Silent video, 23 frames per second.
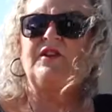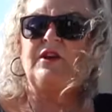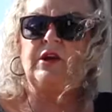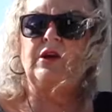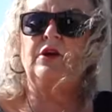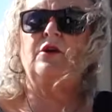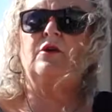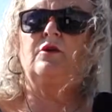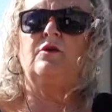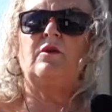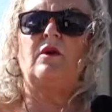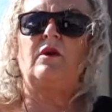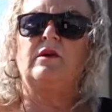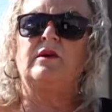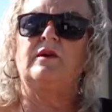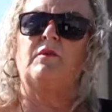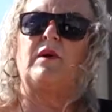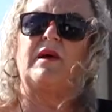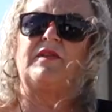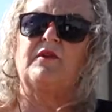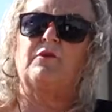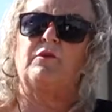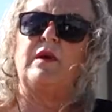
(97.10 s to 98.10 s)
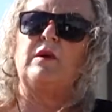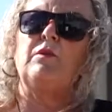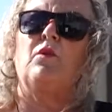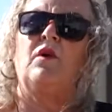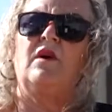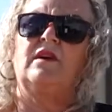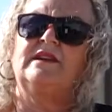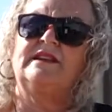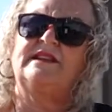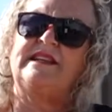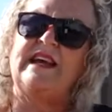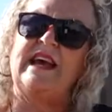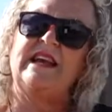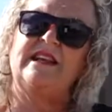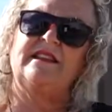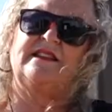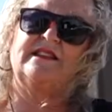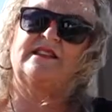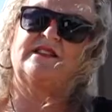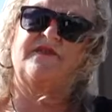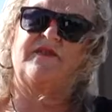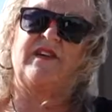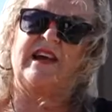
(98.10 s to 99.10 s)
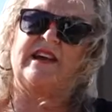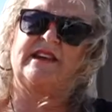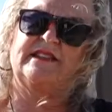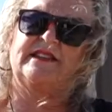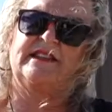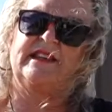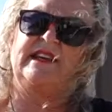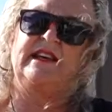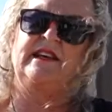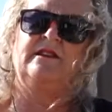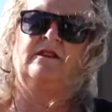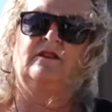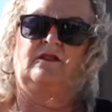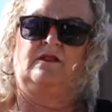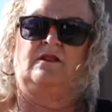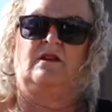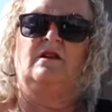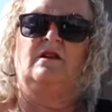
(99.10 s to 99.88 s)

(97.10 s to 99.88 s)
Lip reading: view on whether we want to take this vaccine or